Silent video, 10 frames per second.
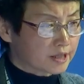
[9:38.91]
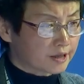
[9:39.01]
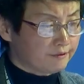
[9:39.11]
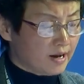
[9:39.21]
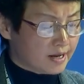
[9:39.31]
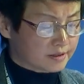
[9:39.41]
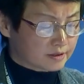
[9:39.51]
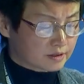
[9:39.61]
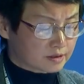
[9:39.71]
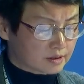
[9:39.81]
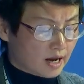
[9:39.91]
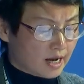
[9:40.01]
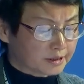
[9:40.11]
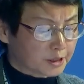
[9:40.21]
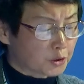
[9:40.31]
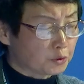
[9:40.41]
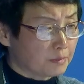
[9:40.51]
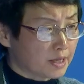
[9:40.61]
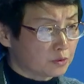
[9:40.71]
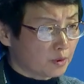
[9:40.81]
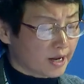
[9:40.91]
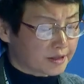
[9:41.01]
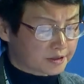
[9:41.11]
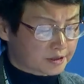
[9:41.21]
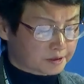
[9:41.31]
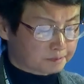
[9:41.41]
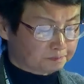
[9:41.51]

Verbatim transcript: events and human rights.